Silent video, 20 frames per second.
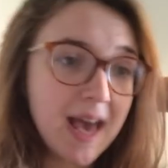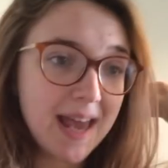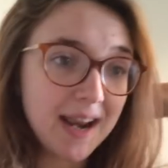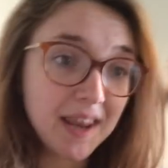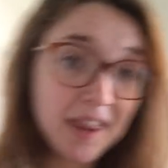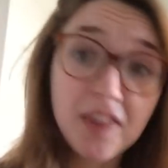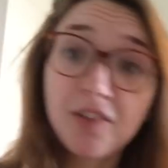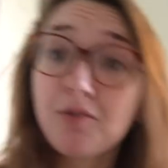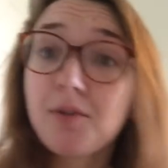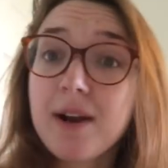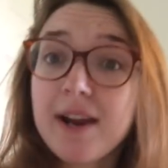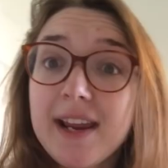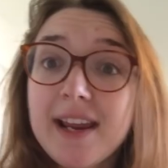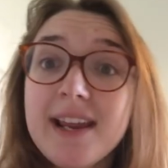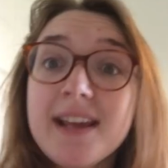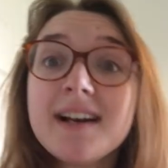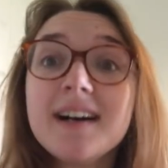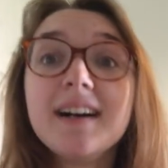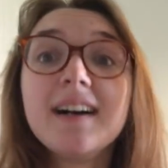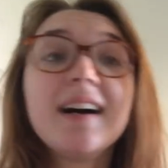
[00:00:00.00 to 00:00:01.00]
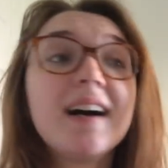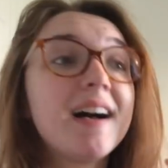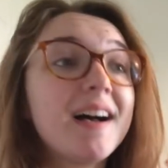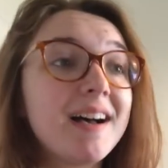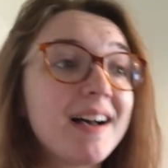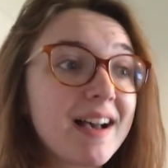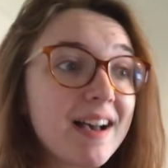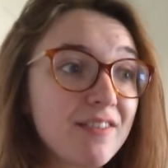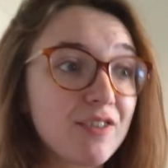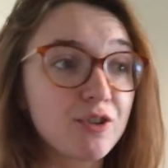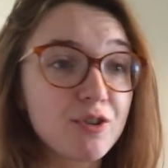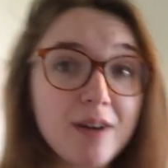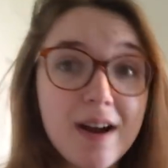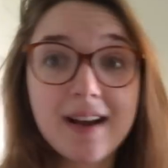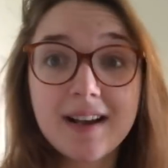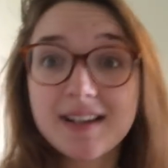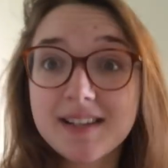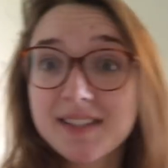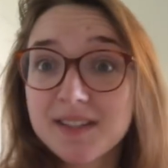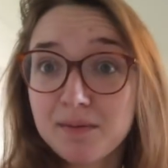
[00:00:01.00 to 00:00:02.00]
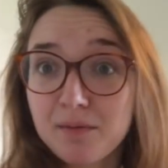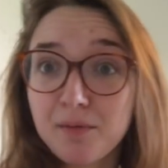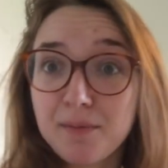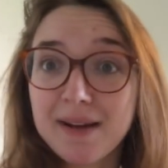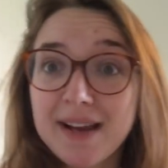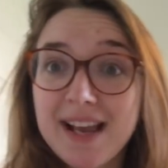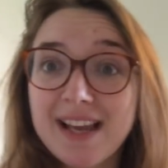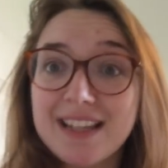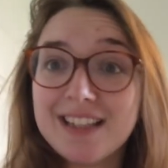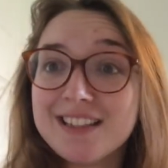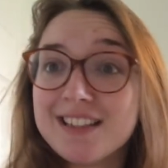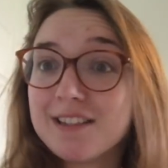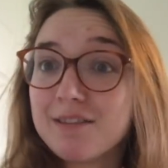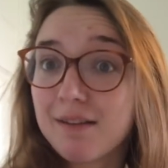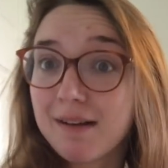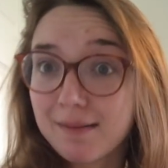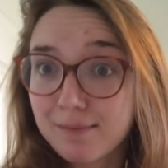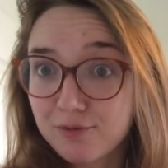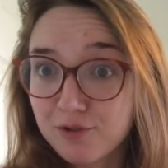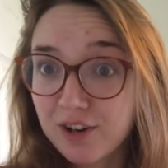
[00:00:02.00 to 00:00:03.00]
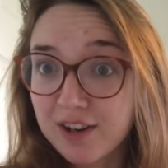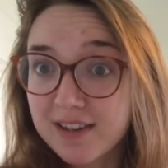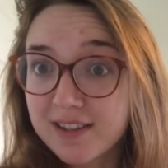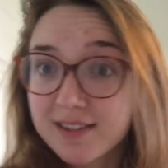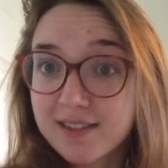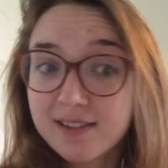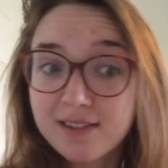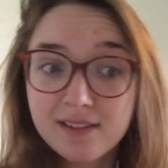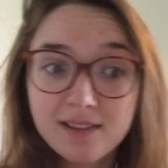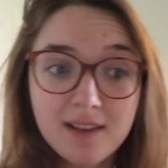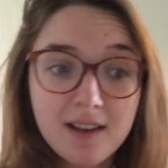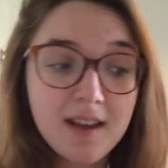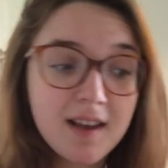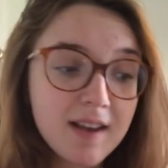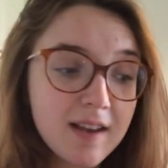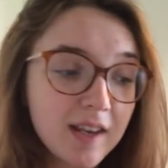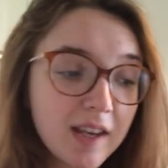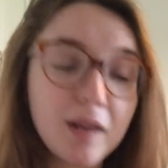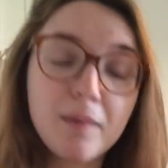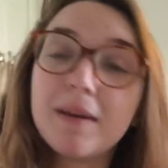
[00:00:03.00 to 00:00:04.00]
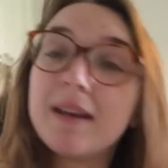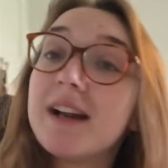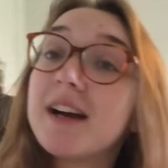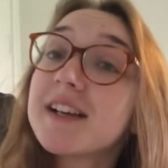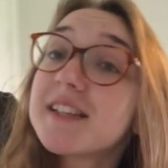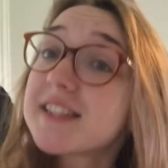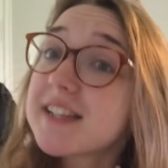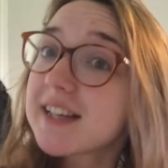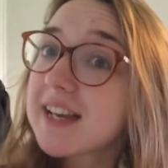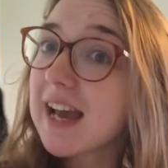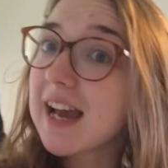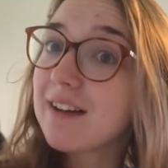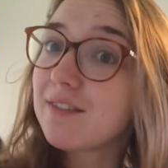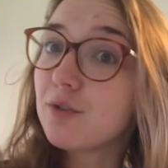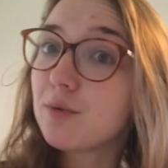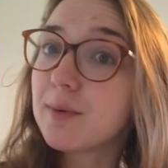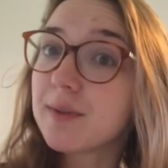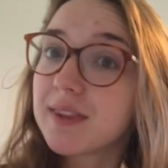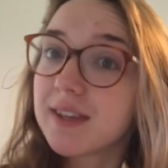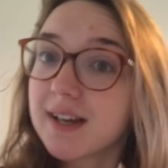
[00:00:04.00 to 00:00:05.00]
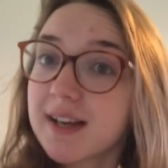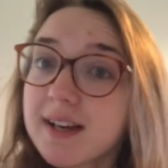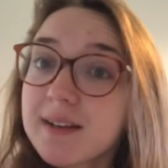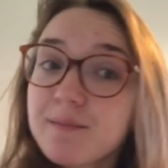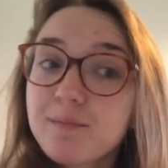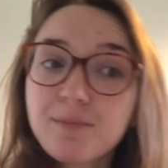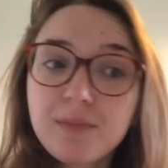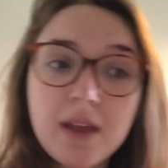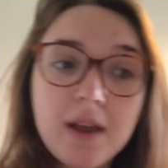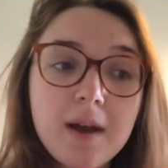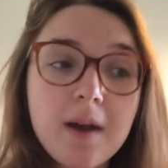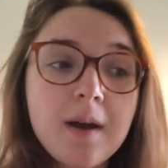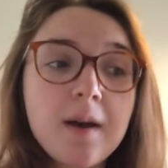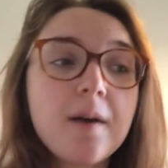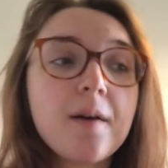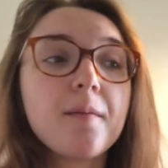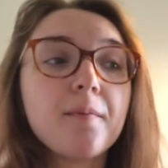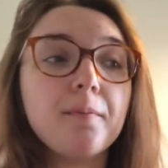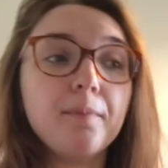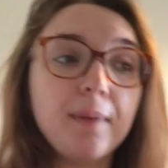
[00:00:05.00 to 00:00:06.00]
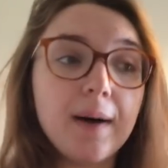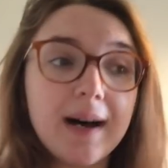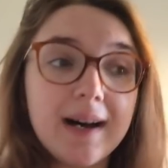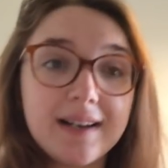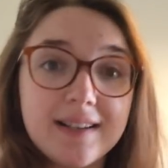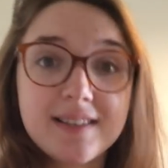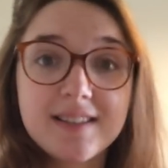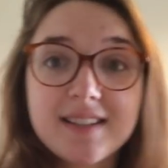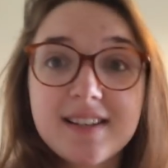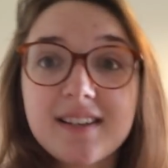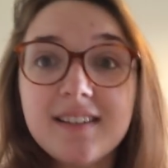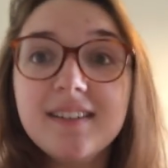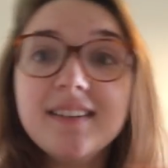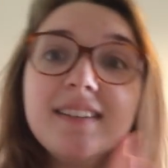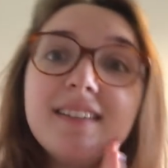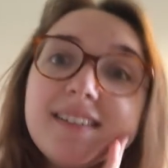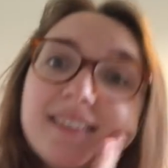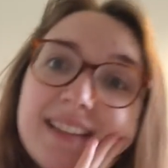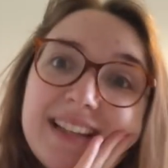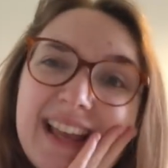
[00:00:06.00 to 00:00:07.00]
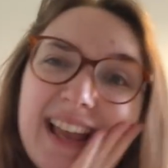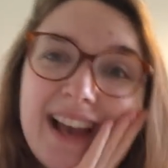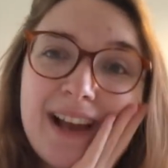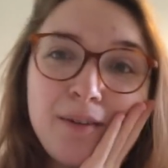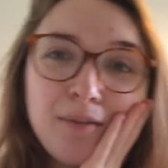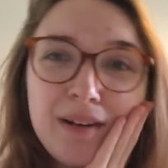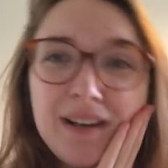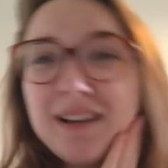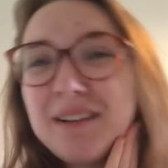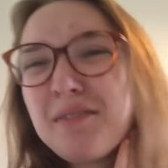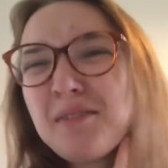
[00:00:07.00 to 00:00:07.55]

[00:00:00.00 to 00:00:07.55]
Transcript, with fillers: And three, have a crack at some of my Elodie wrap dress. I'm going to be nice and careful with that, but yeah, I really,